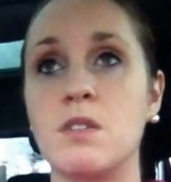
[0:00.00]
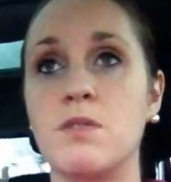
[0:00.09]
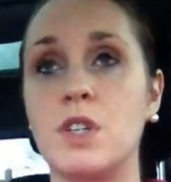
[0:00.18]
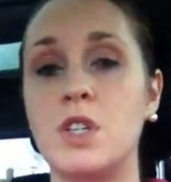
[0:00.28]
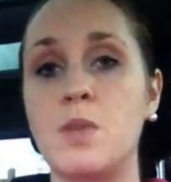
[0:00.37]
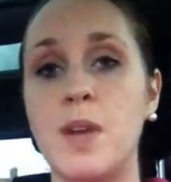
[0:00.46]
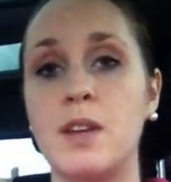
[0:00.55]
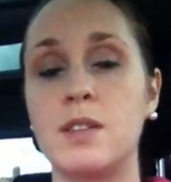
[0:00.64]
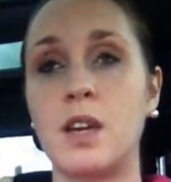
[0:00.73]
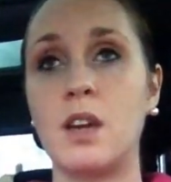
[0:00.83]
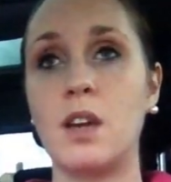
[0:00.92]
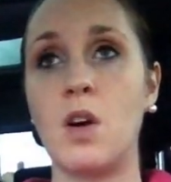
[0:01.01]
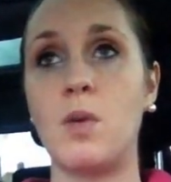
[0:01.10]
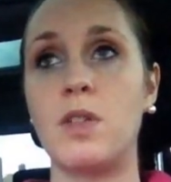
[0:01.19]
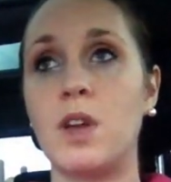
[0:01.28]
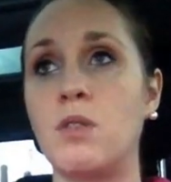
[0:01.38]
for two weeks, I can go
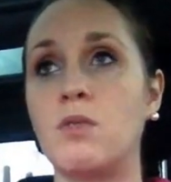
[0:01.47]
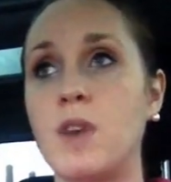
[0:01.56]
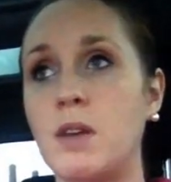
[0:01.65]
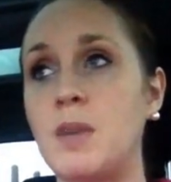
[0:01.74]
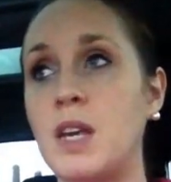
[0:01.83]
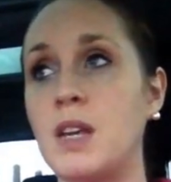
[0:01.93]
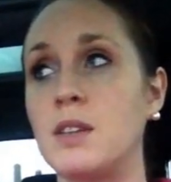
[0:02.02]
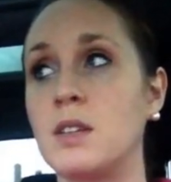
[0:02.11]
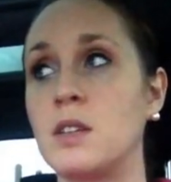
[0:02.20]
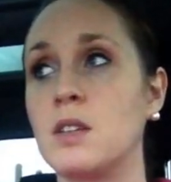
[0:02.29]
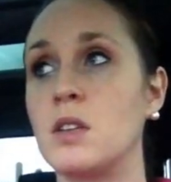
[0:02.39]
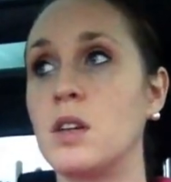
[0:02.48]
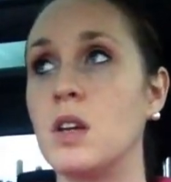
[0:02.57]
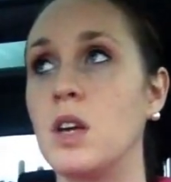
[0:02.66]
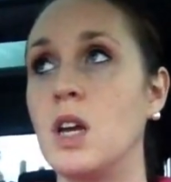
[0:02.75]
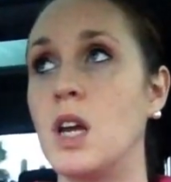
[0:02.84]
without red meat.
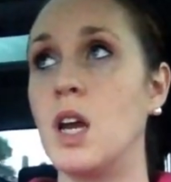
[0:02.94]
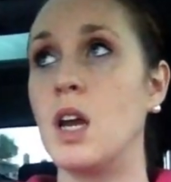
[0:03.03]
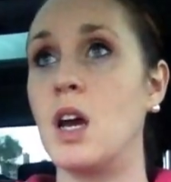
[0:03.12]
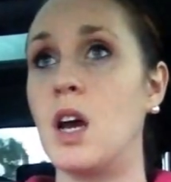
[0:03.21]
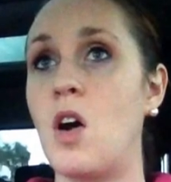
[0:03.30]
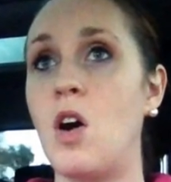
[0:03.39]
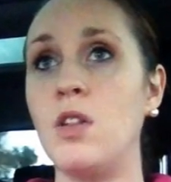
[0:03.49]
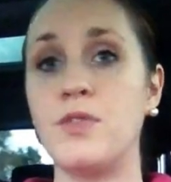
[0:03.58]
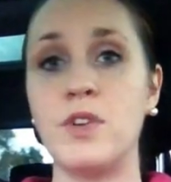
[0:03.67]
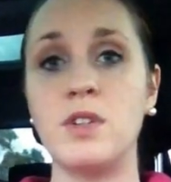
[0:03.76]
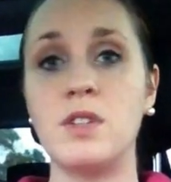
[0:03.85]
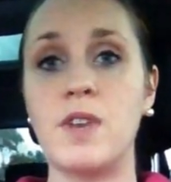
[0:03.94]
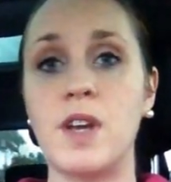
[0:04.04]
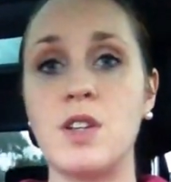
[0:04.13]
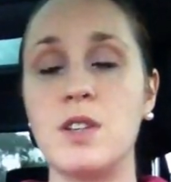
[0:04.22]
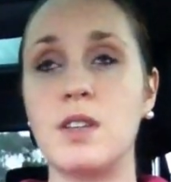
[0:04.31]
All the fruits and
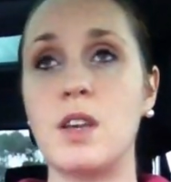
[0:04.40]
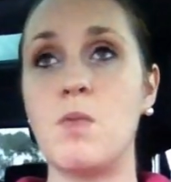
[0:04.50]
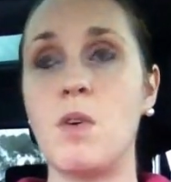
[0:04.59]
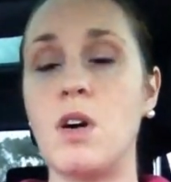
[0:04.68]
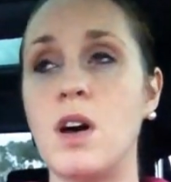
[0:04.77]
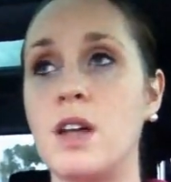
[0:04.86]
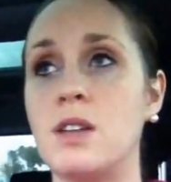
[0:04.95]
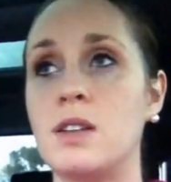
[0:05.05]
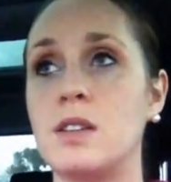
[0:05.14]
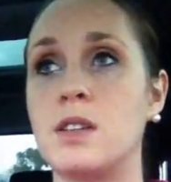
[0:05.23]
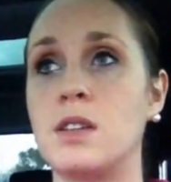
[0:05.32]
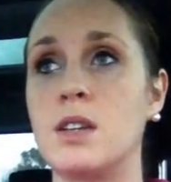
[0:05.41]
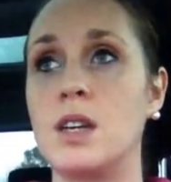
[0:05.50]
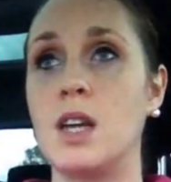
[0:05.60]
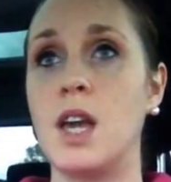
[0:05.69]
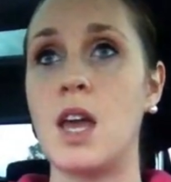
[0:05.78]
veggies that you want,
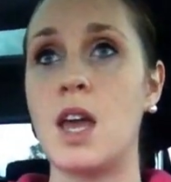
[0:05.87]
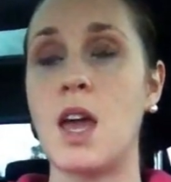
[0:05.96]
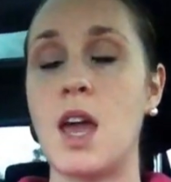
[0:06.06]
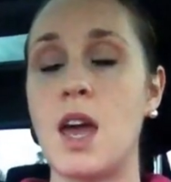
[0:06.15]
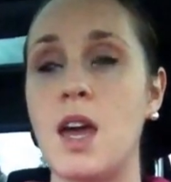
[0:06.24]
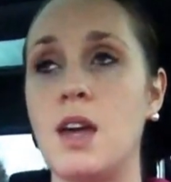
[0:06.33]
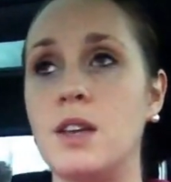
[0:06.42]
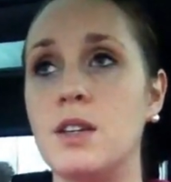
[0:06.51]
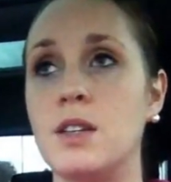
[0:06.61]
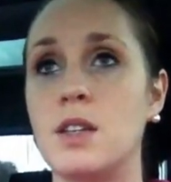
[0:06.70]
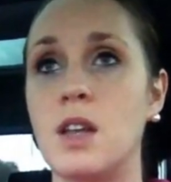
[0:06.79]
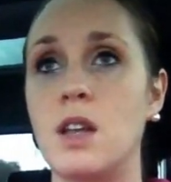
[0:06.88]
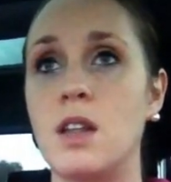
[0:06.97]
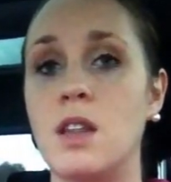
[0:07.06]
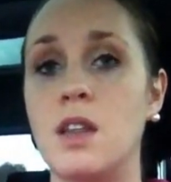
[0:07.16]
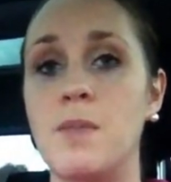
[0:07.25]
and
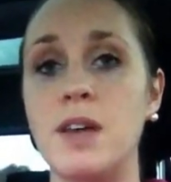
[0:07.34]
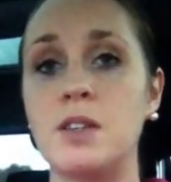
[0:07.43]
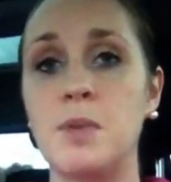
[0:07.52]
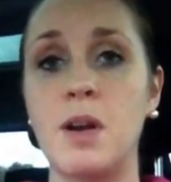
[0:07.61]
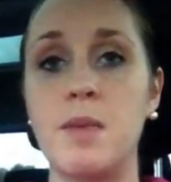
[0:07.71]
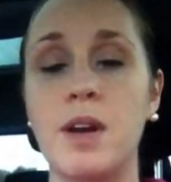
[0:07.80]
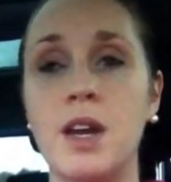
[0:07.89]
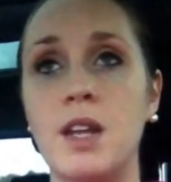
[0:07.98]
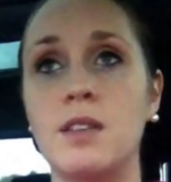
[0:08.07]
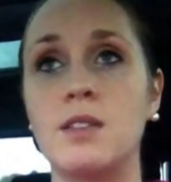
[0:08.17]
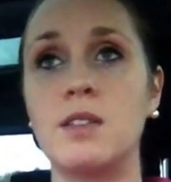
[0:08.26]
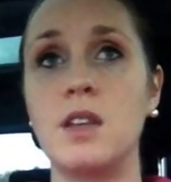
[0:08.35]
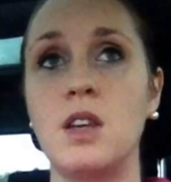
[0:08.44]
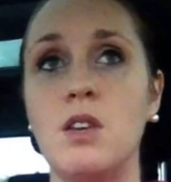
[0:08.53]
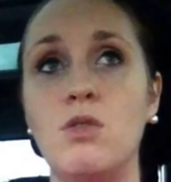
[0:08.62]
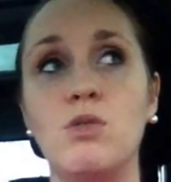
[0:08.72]
the best part about it is
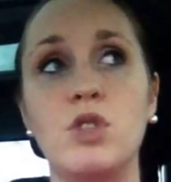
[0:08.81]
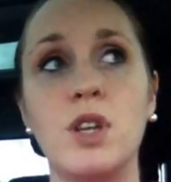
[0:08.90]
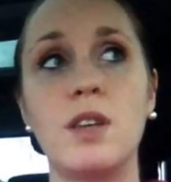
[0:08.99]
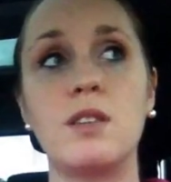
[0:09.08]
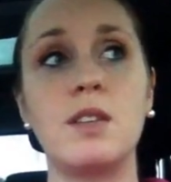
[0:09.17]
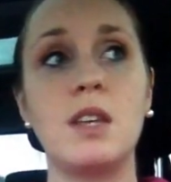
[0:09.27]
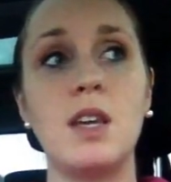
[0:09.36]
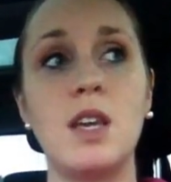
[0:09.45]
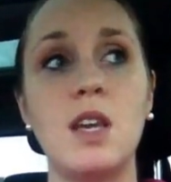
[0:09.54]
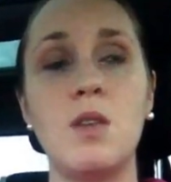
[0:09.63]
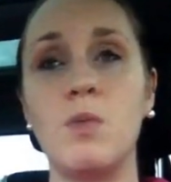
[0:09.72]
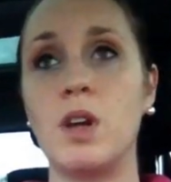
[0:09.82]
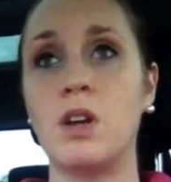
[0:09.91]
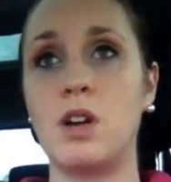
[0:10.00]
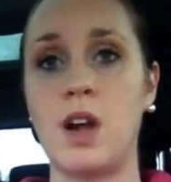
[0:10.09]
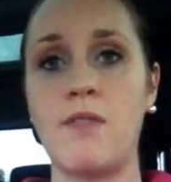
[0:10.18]
you just eat what
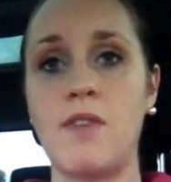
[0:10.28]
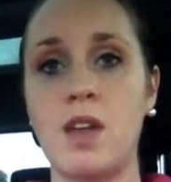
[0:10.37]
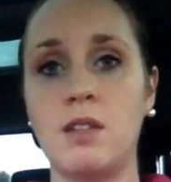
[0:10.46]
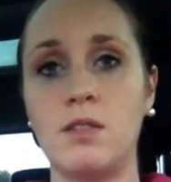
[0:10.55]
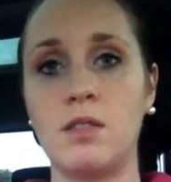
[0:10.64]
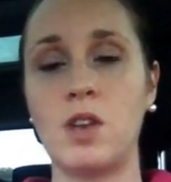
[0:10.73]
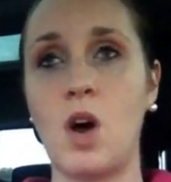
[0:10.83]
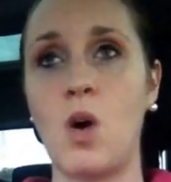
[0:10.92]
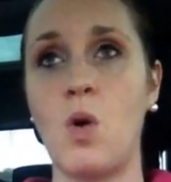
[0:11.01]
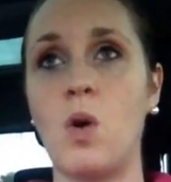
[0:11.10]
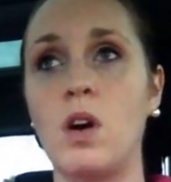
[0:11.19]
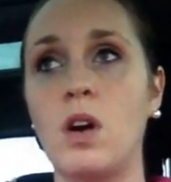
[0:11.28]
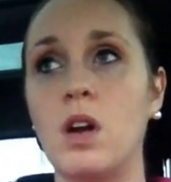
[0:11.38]
you're craving. So